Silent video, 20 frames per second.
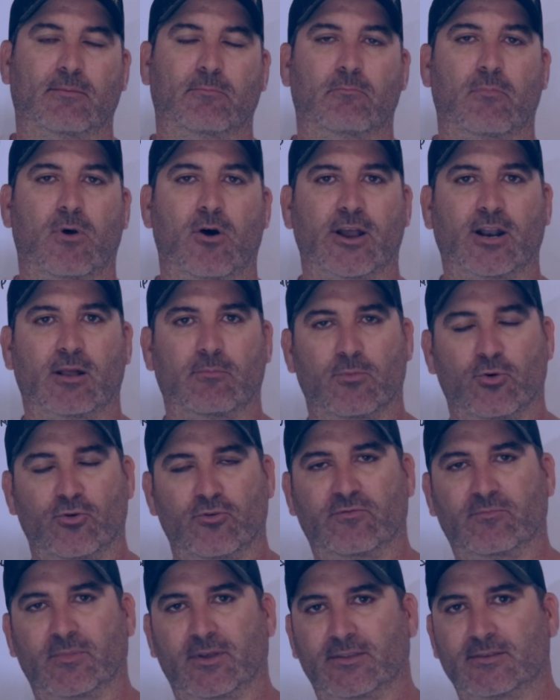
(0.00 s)
minor
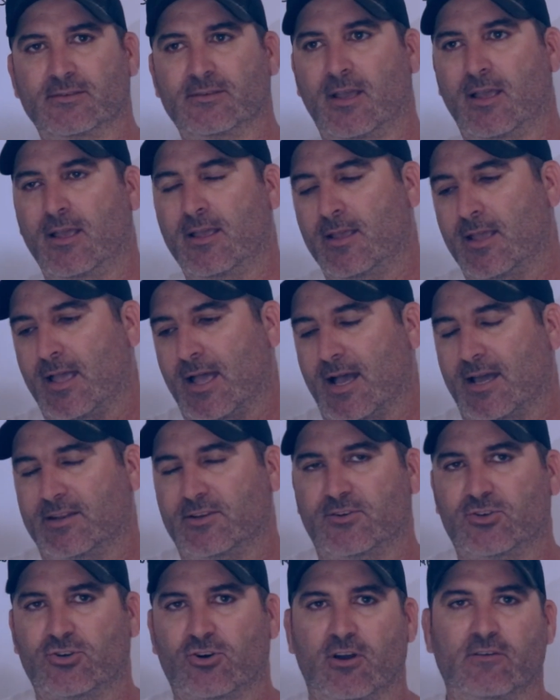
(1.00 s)
movements
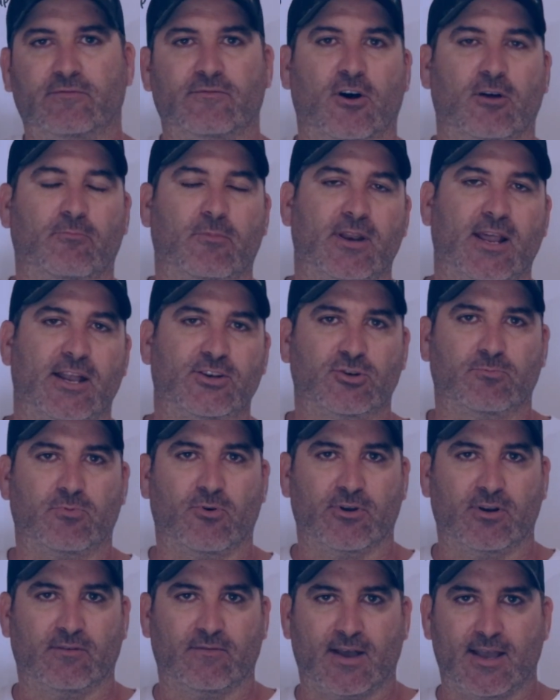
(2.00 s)
to try find my natural
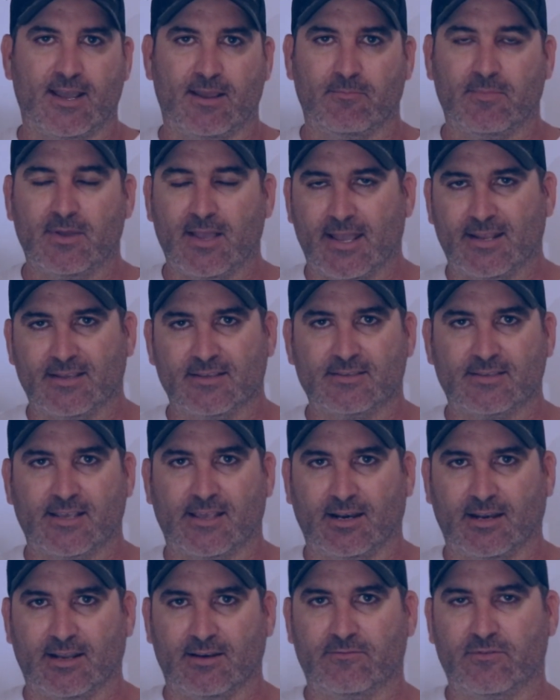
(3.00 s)
point of aim and
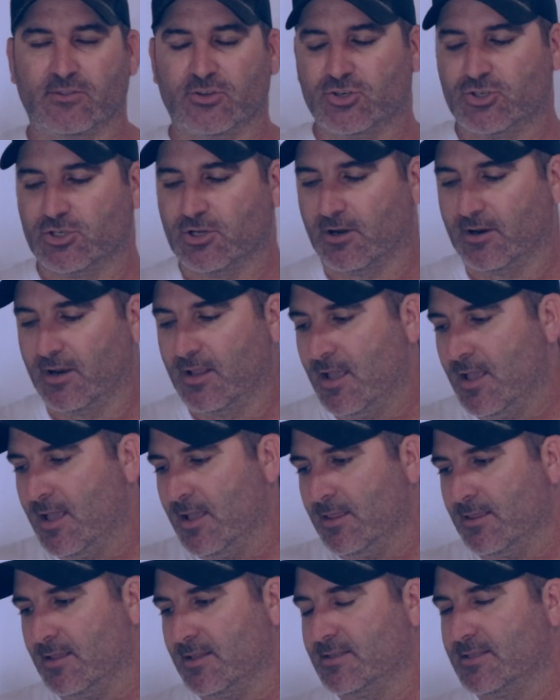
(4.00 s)
settle in for the shot.
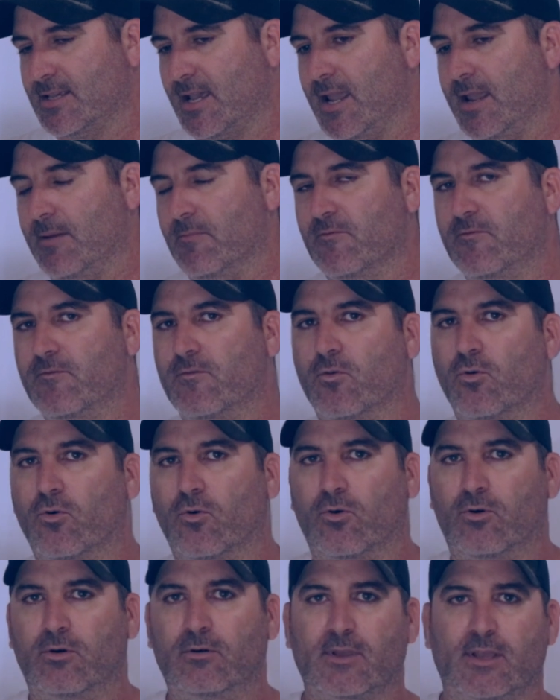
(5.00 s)
The same
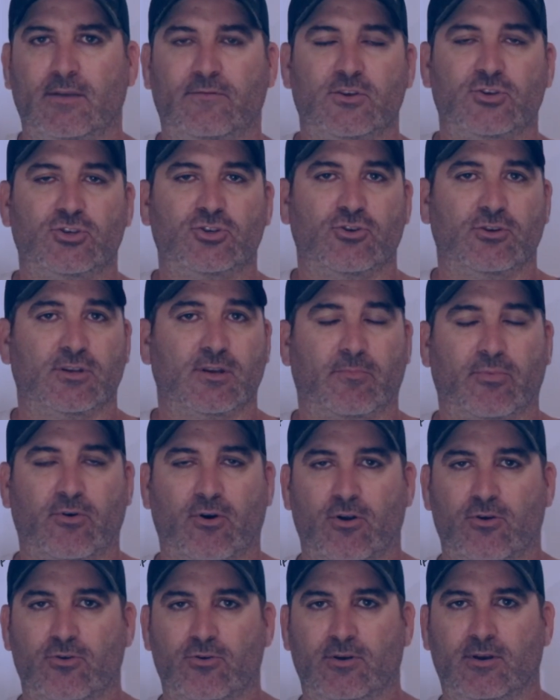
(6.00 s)
for if you're shooting a
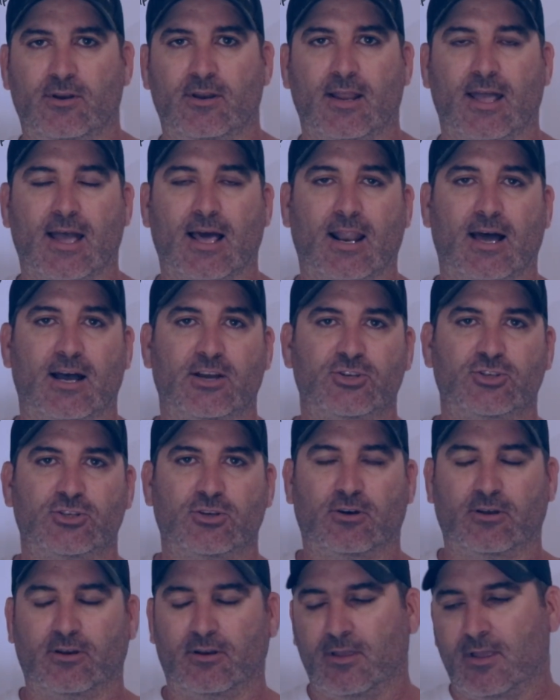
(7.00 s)
prone LR
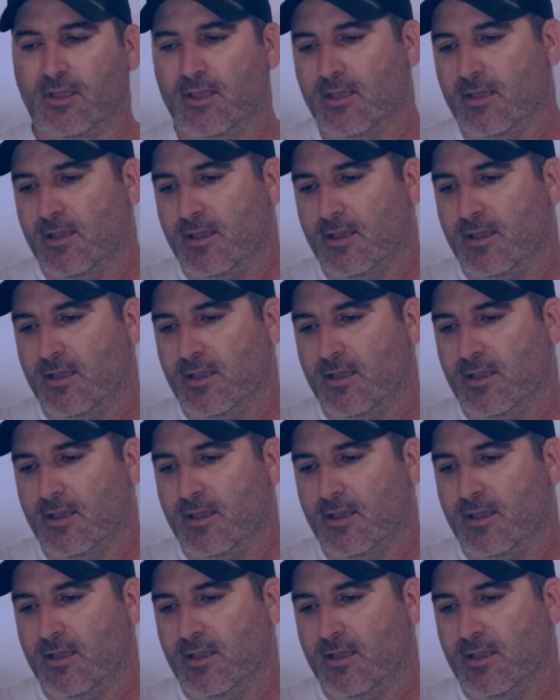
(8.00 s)
shot,